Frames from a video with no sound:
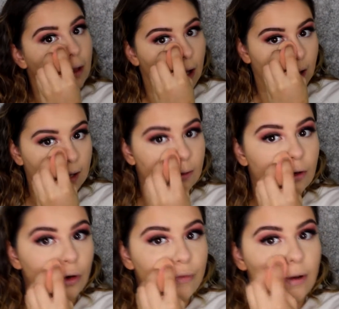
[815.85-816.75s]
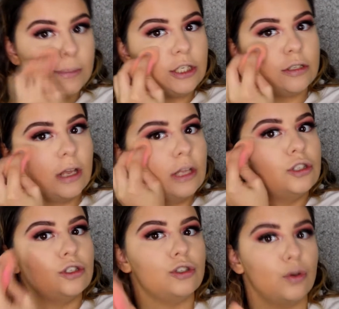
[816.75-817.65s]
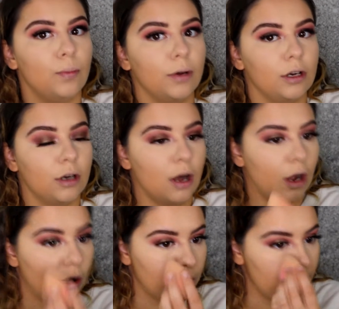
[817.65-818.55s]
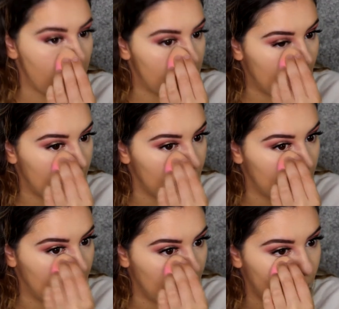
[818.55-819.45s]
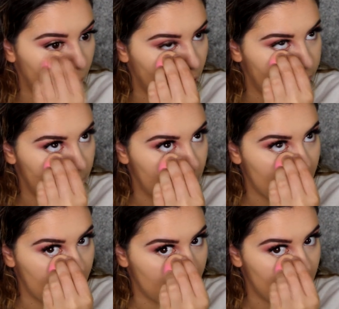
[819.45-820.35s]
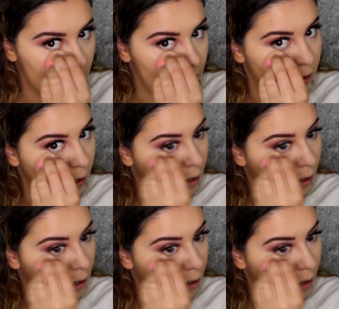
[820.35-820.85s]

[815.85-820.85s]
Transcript: I don't know if I'm just like super hungry right now, like unbelievably hungry,